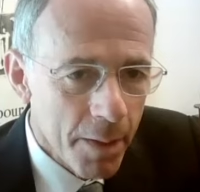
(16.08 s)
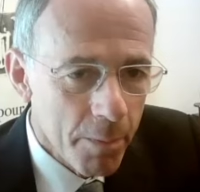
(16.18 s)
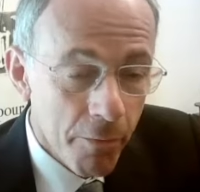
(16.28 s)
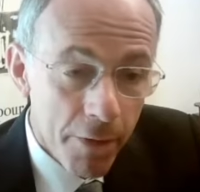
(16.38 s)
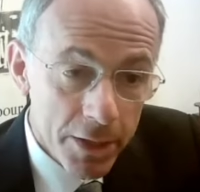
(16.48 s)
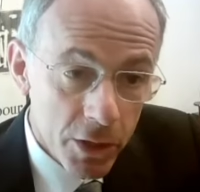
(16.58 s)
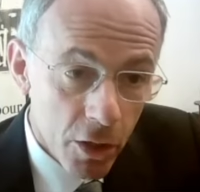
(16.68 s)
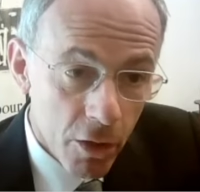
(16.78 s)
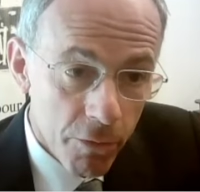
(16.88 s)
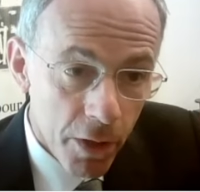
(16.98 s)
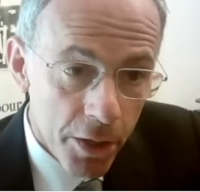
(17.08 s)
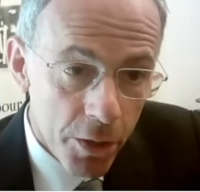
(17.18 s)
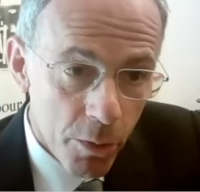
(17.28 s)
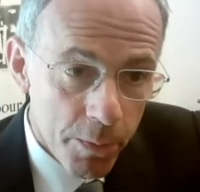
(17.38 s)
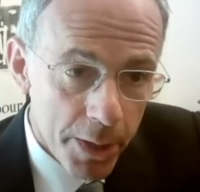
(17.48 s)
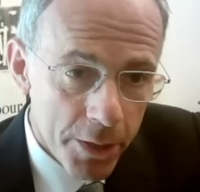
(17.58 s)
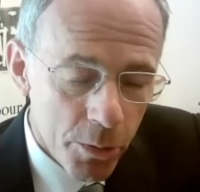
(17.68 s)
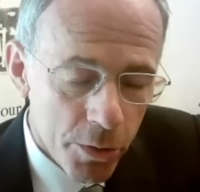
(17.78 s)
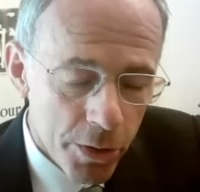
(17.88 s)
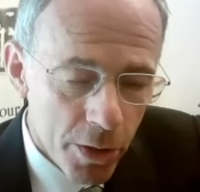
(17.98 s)
a professor of European
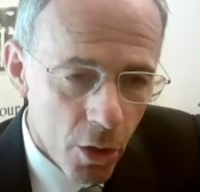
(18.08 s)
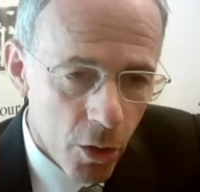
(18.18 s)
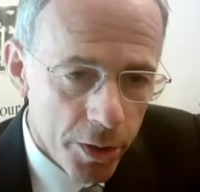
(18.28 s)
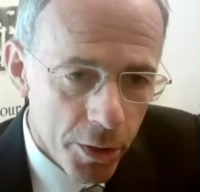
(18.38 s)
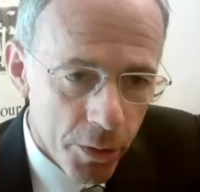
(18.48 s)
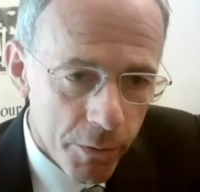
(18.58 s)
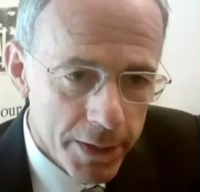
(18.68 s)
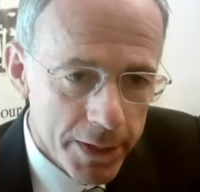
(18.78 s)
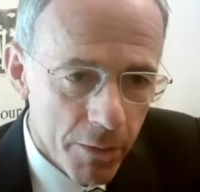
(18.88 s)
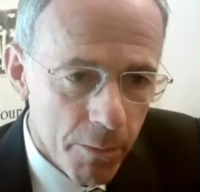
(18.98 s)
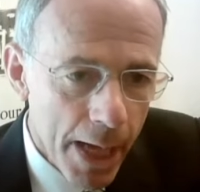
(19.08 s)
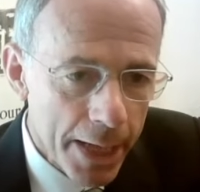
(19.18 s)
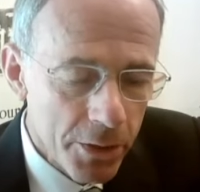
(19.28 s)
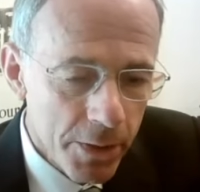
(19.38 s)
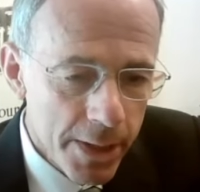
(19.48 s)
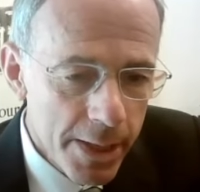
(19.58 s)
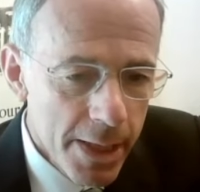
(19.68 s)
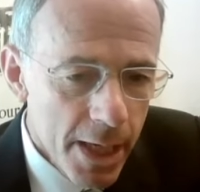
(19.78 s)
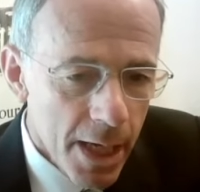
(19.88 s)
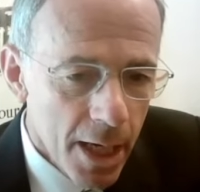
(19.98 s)
Union law in the University of Padova.
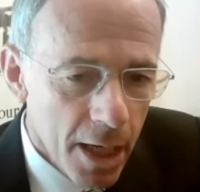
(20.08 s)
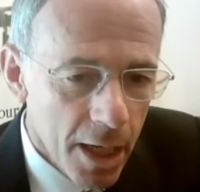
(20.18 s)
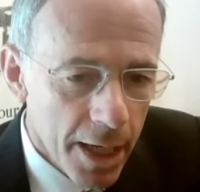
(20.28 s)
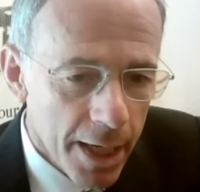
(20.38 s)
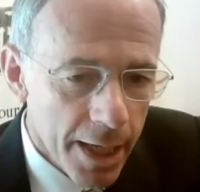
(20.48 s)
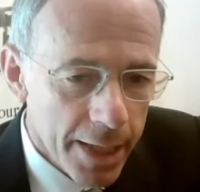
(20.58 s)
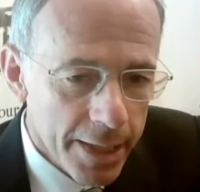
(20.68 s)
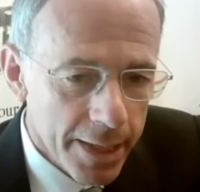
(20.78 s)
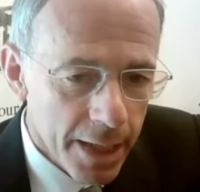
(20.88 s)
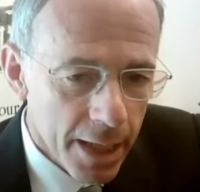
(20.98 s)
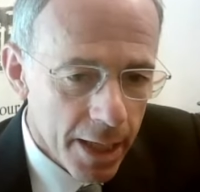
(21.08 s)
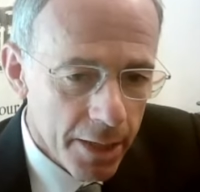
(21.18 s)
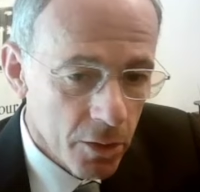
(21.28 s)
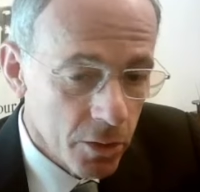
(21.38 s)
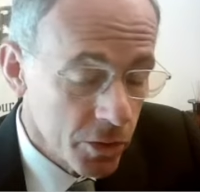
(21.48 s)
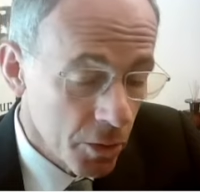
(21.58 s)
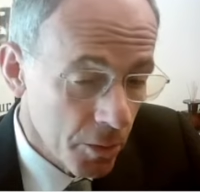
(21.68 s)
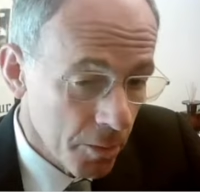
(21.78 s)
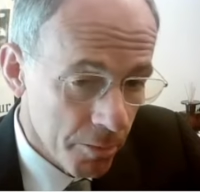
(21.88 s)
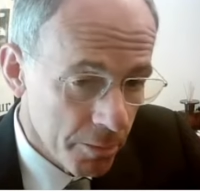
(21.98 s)
And I also
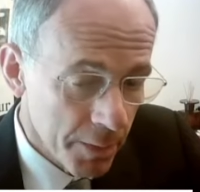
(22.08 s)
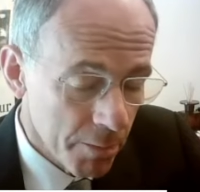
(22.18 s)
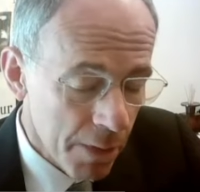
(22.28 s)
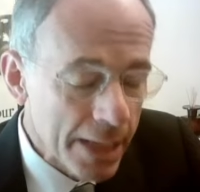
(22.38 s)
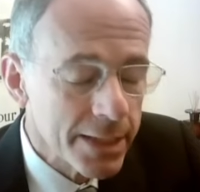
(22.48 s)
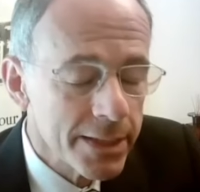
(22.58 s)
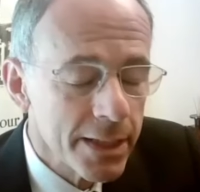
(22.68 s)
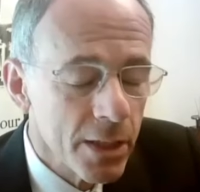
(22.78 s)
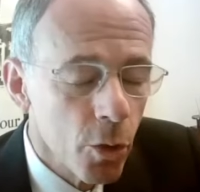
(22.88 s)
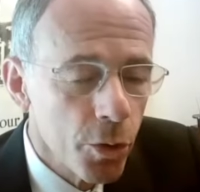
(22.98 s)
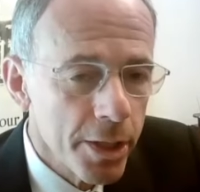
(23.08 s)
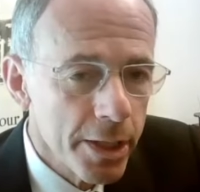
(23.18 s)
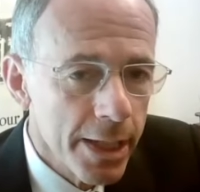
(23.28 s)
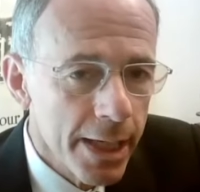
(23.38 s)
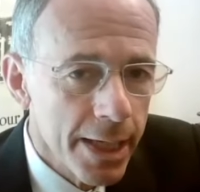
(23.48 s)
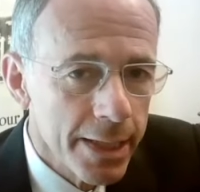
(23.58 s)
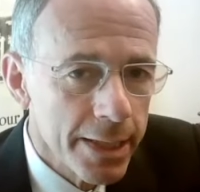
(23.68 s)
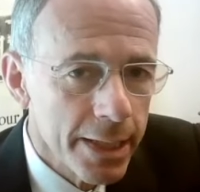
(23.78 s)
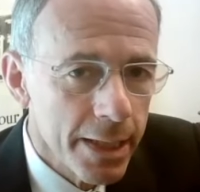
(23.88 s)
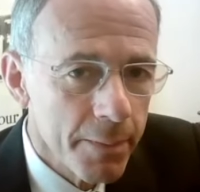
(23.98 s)
been practicing lawyer and
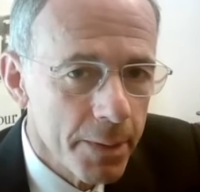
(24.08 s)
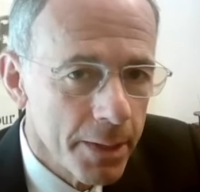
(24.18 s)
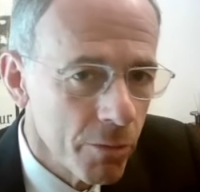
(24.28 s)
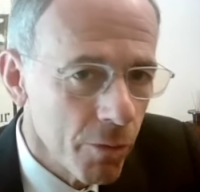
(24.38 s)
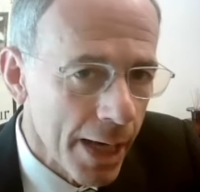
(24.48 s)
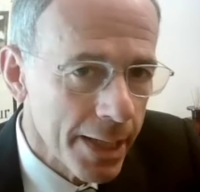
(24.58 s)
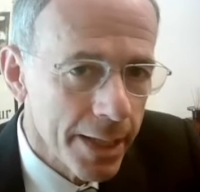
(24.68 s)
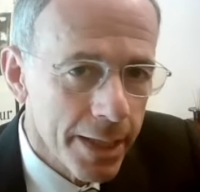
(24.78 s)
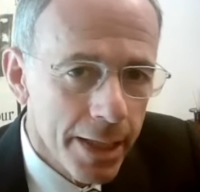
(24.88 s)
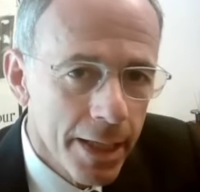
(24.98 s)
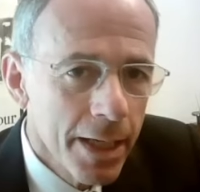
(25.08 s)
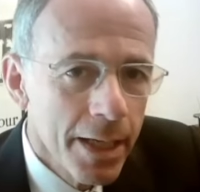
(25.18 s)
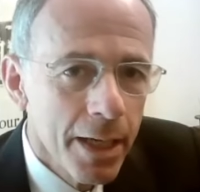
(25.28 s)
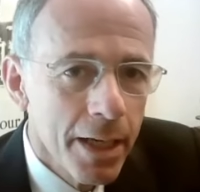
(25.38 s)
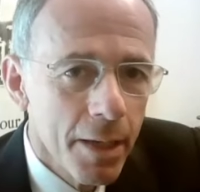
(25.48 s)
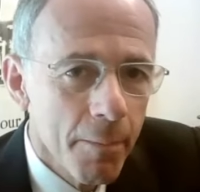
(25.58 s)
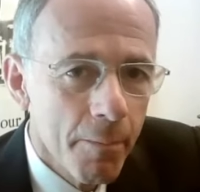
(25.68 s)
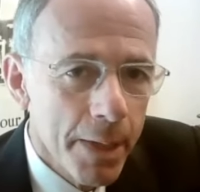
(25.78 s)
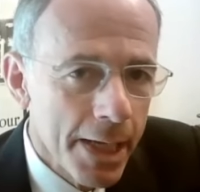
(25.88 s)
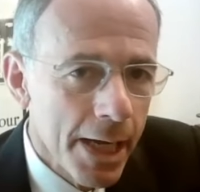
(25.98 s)
been writing
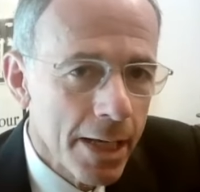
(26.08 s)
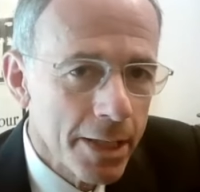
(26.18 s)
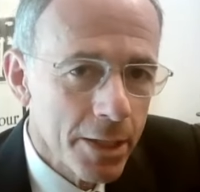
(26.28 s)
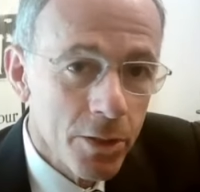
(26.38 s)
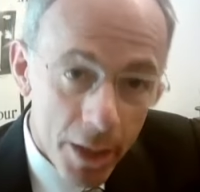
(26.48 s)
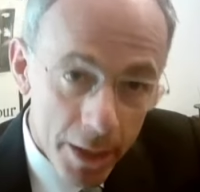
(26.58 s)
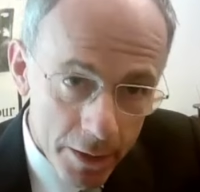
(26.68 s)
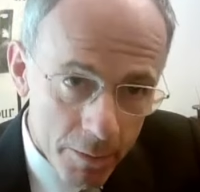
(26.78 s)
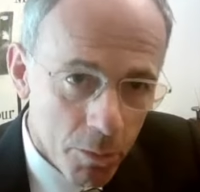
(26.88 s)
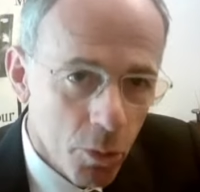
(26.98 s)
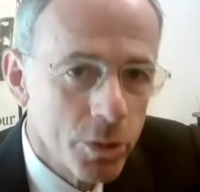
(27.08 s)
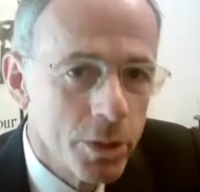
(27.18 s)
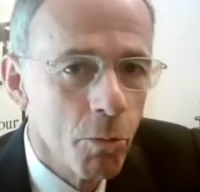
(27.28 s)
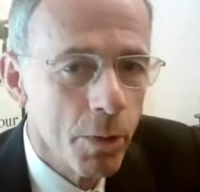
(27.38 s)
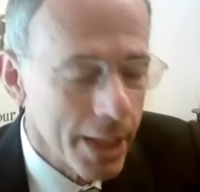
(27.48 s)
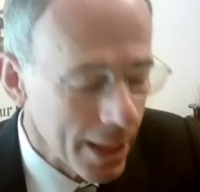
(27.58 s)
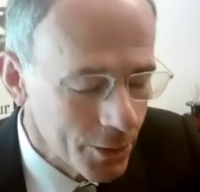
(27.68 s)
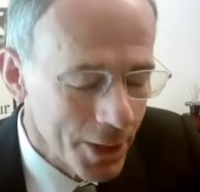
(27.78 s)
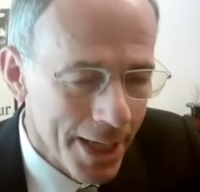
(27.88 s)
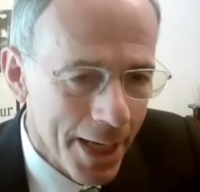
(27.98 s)
many articles and books with Carlo
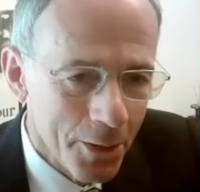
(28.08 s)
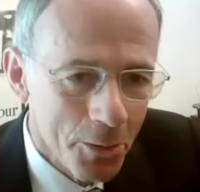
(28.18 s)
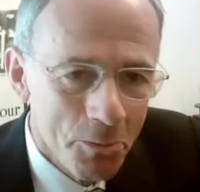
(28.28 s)
Stagnaro.